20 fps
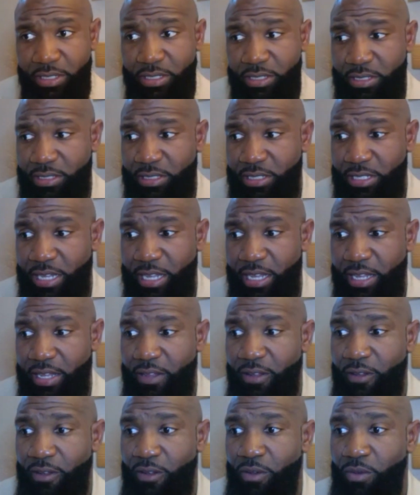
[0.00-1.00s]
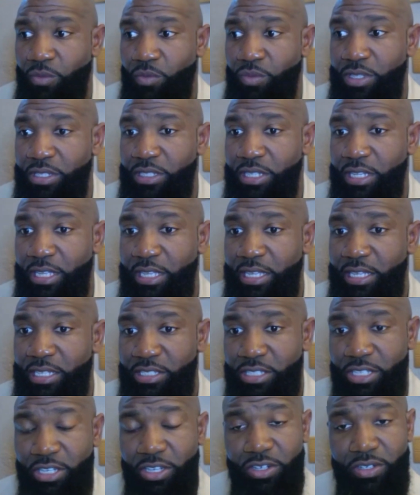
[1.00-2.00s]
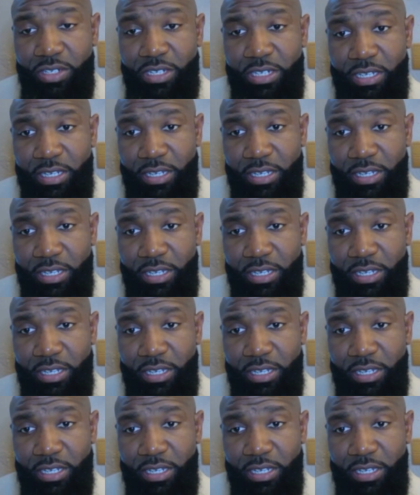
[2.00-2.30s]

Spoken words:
is that we then turn to